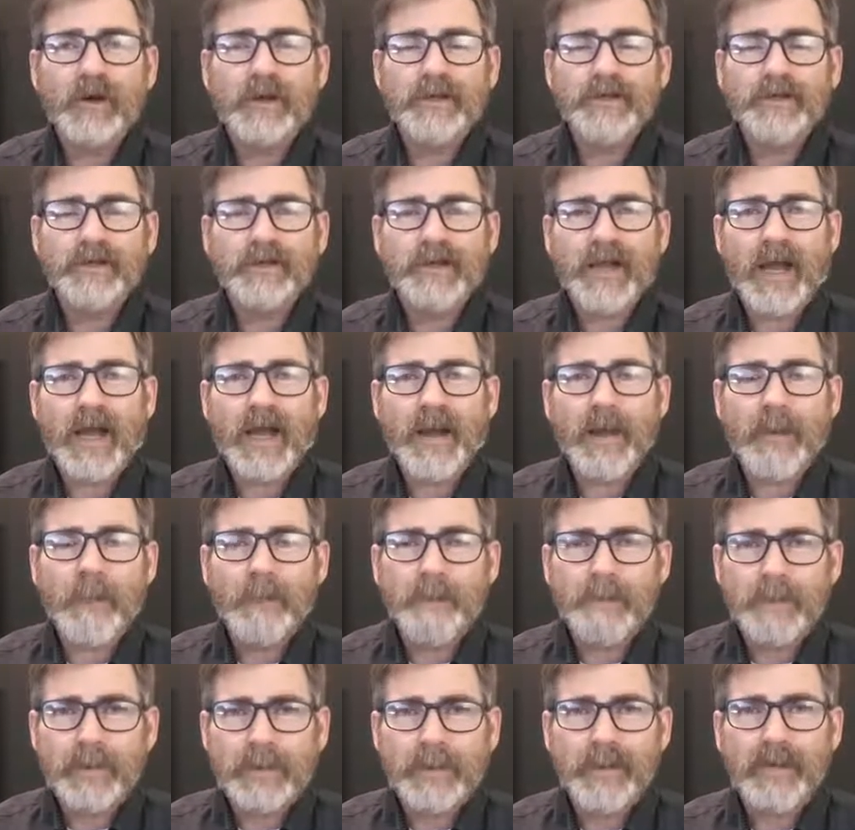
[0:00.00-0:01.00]
to kind
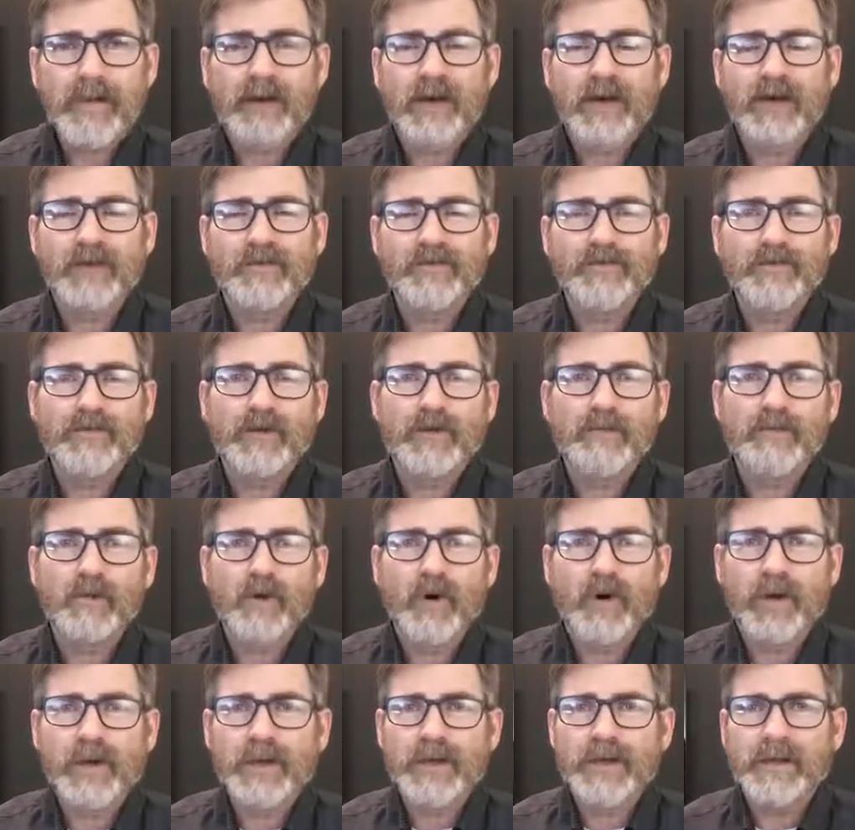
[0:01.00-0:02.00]
of pick on
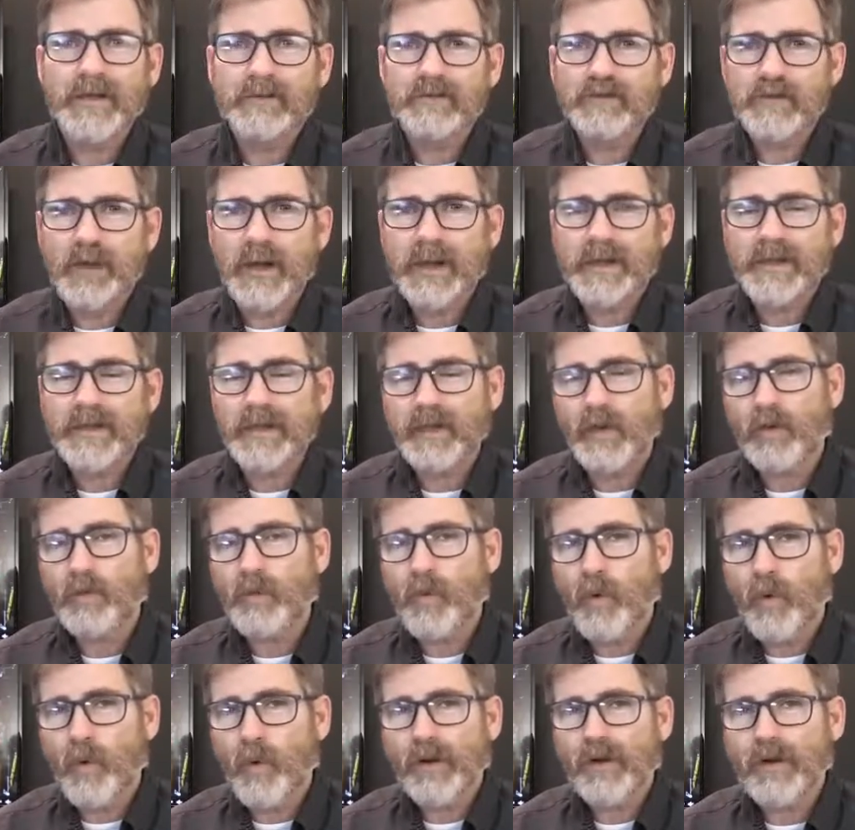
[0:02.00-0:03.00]
someone and try to get a
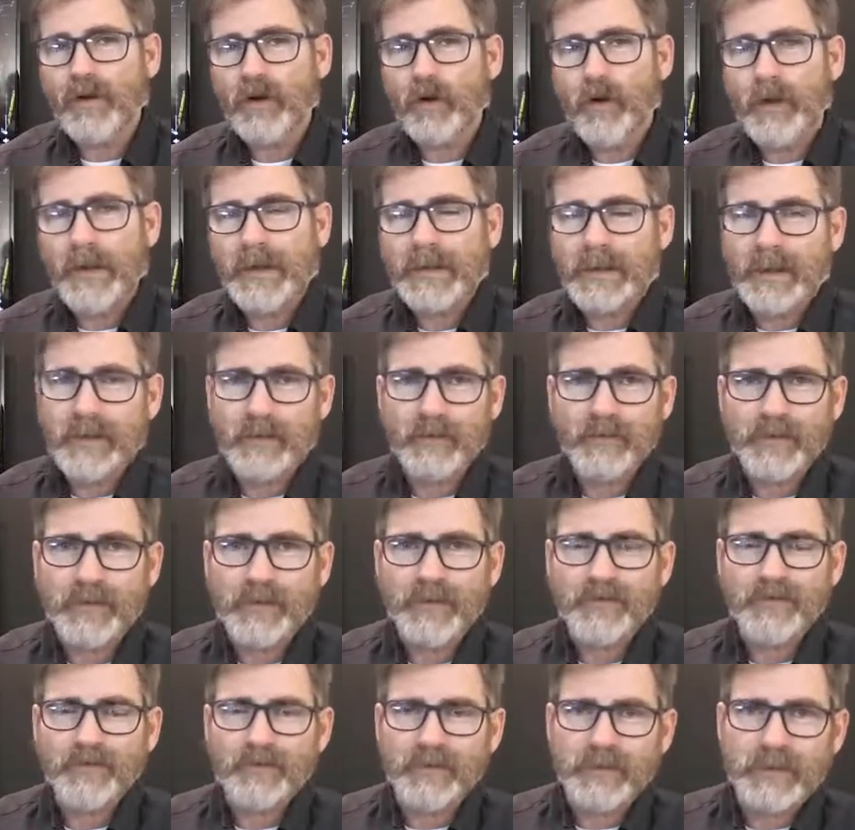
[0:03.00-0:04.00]
war going, I don't
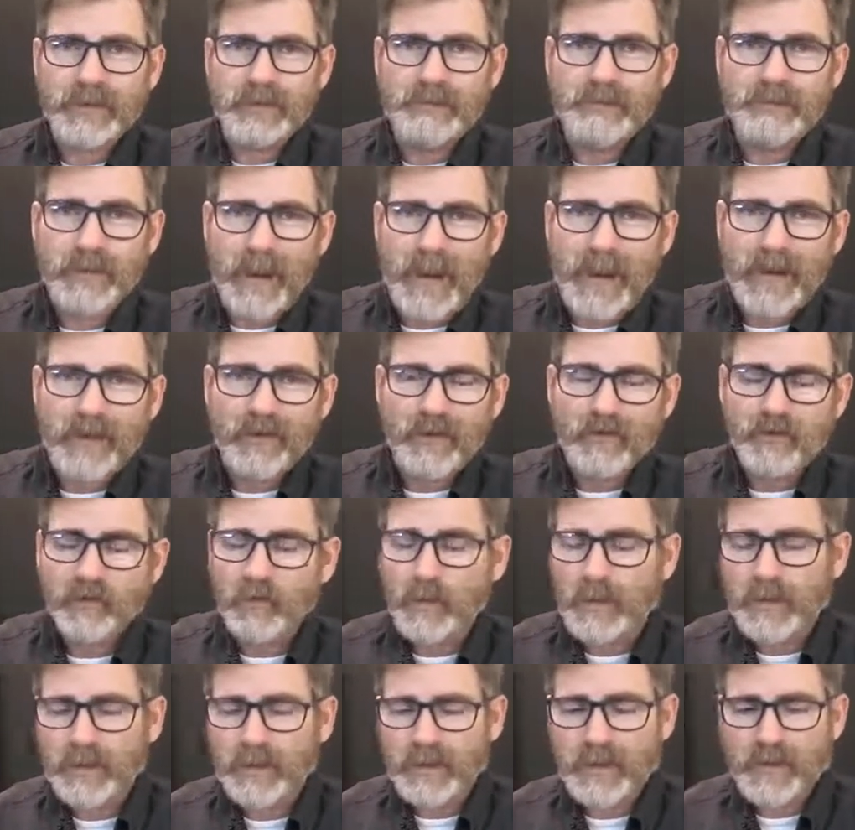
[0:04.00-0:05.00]
guess it really matters
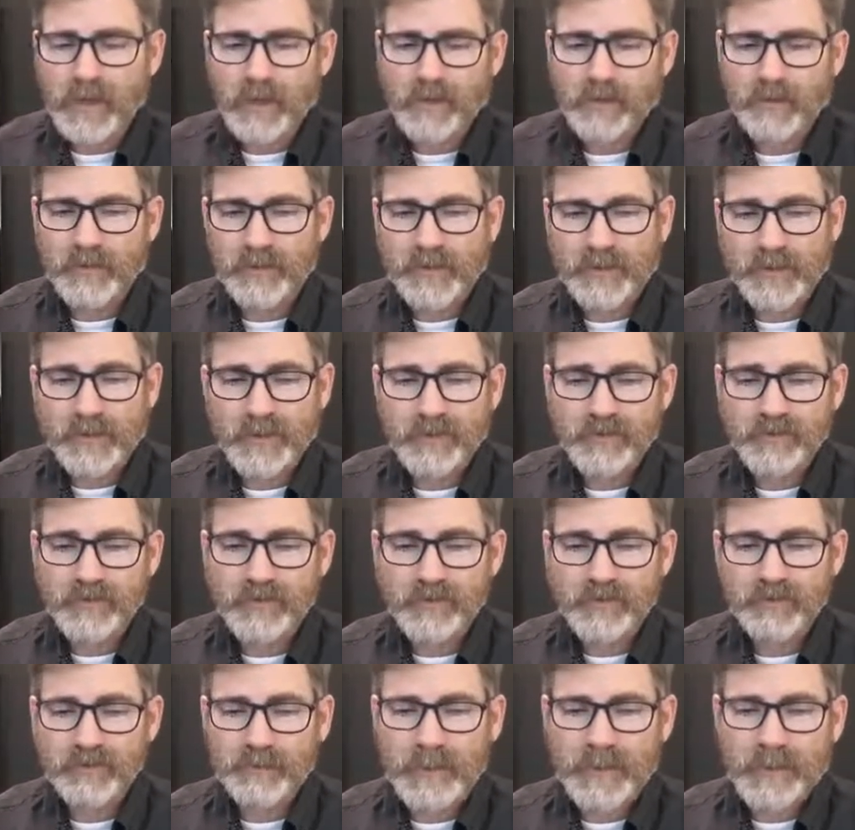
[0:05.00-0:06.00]
what color it is.
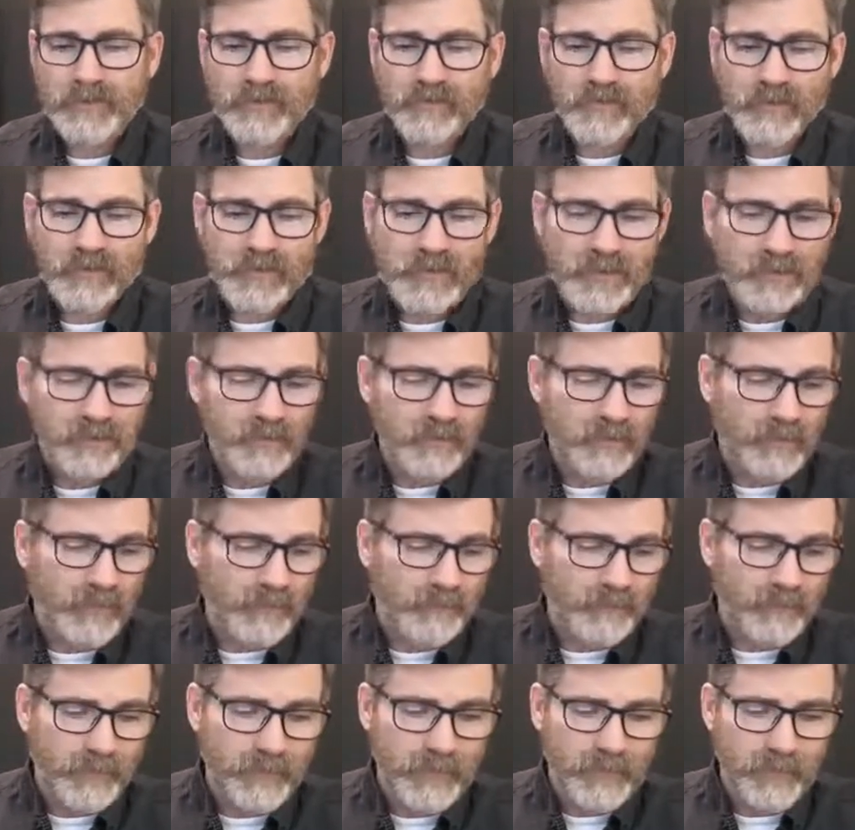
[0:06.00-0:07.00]
Just makes it
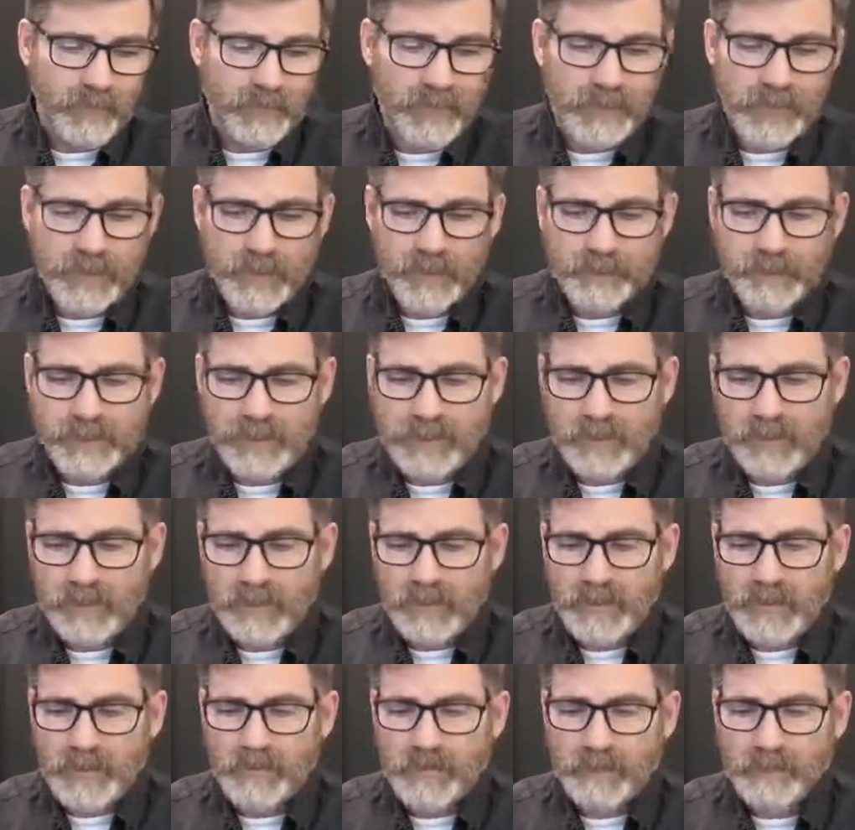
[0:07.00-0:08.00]
easier for your enemy
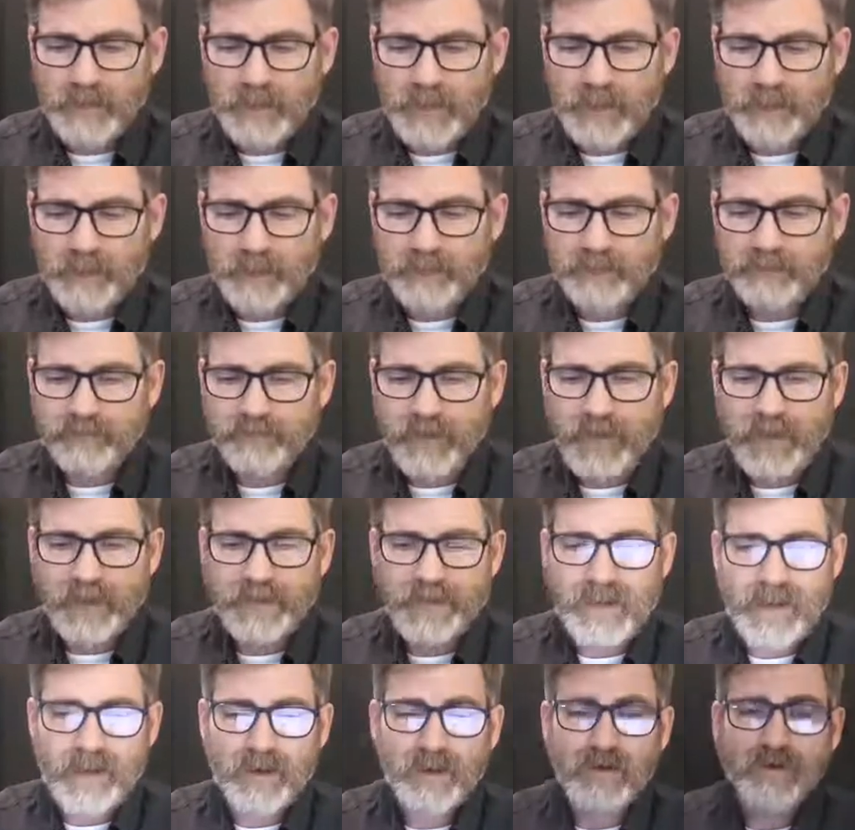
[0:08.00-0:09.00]
to be able to find
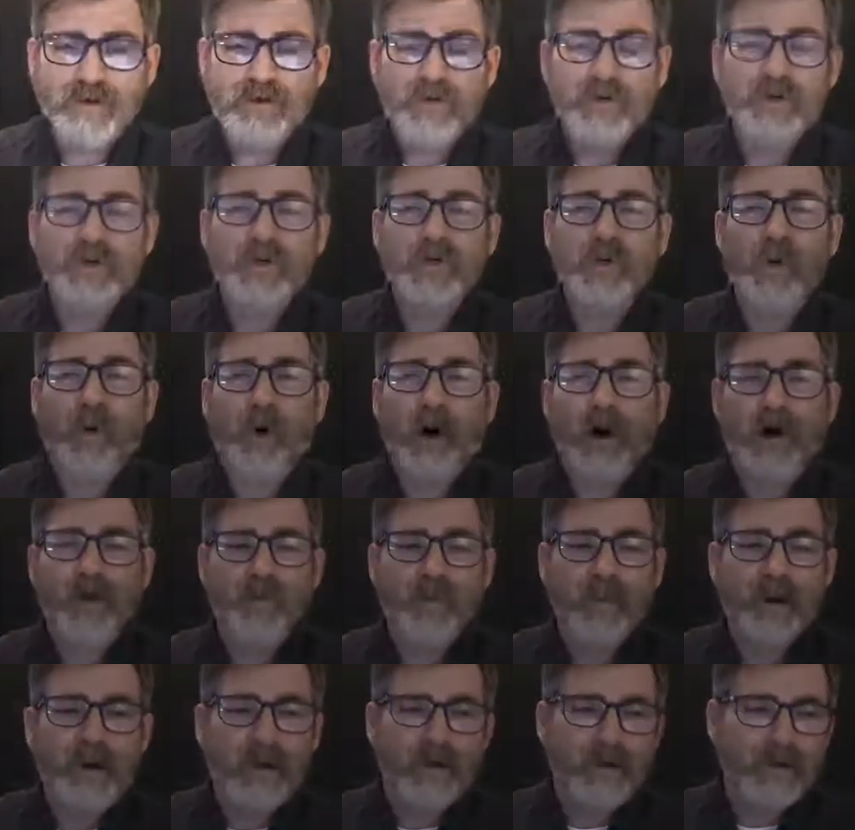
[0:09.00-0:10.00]
out who you are
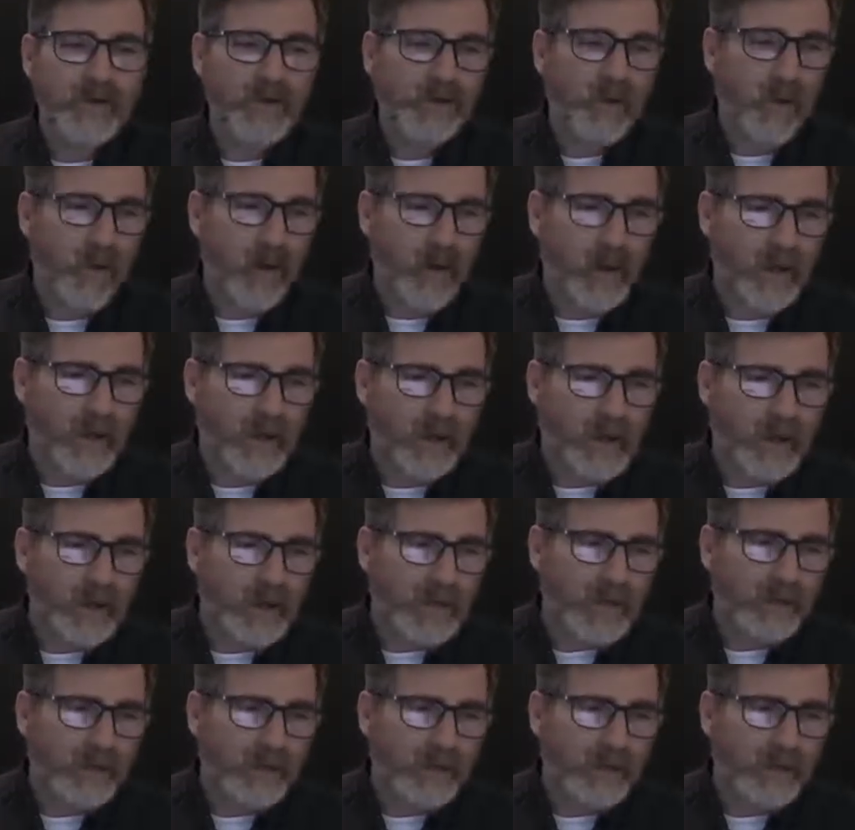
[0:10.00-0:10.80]
and where you are.